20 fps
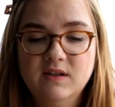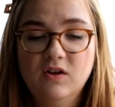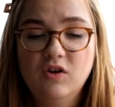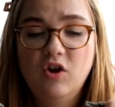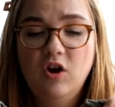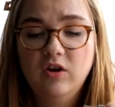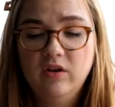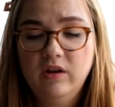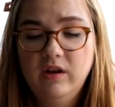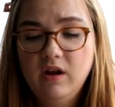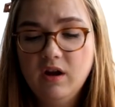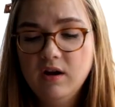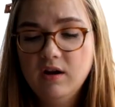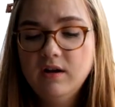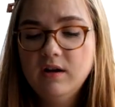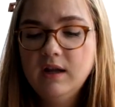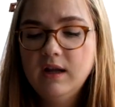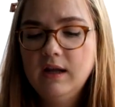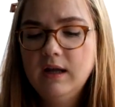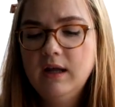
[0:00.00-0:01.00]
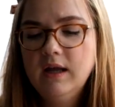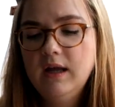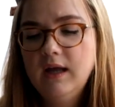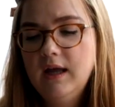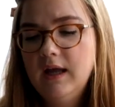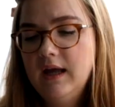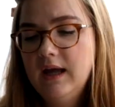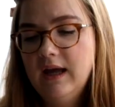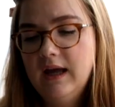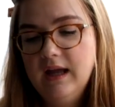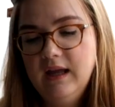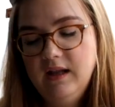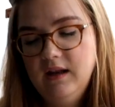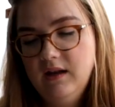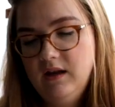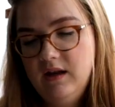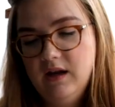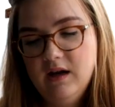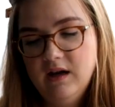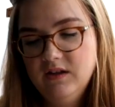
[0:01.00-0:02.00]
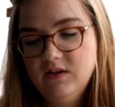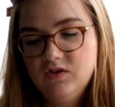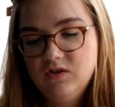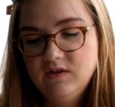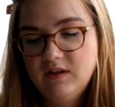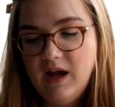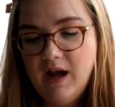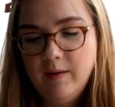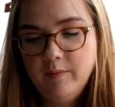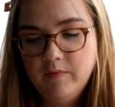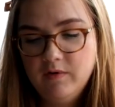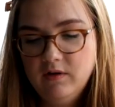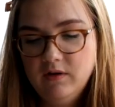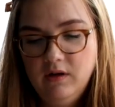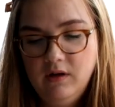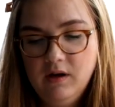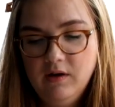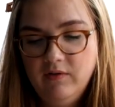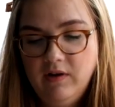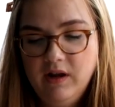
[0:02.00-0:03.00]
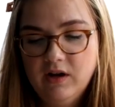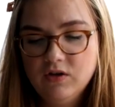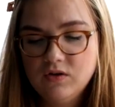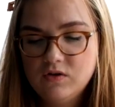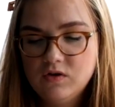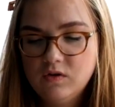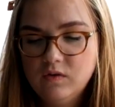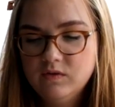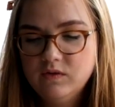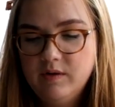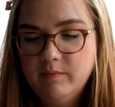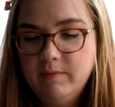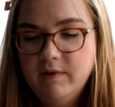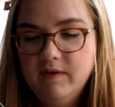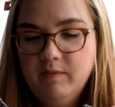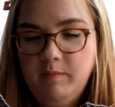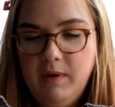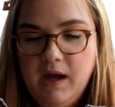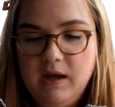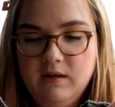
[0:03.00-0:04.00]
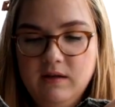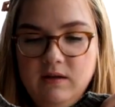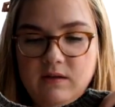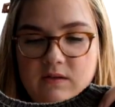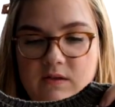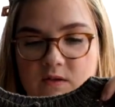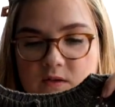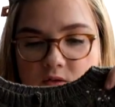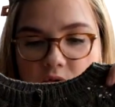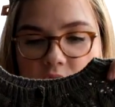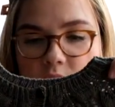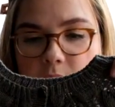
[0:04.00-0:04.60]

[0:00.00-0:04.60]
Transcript: cotton yarn and yeah it's just absolutely lovely and it shows up this pattern so